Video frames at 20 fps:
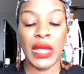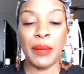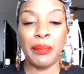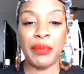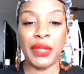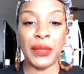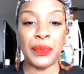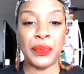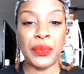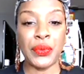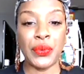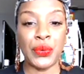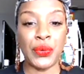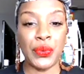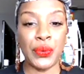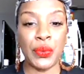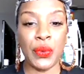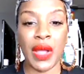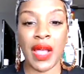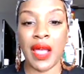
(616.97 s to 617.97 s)
people
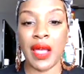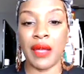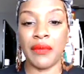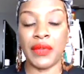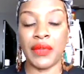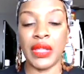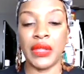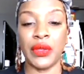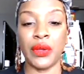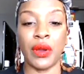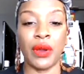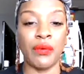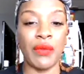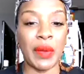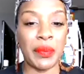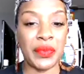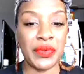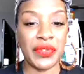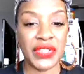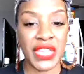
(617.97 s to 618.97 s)
who have either a
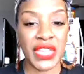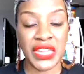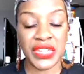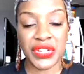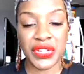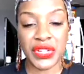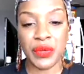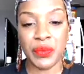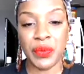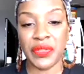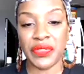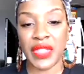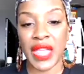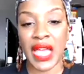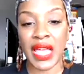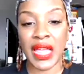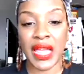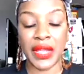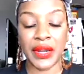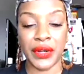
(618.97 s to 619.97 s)
reputation with that
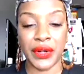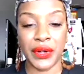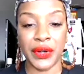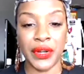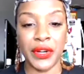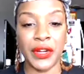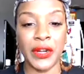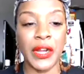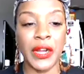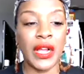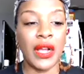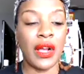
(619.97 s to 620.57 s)
editor,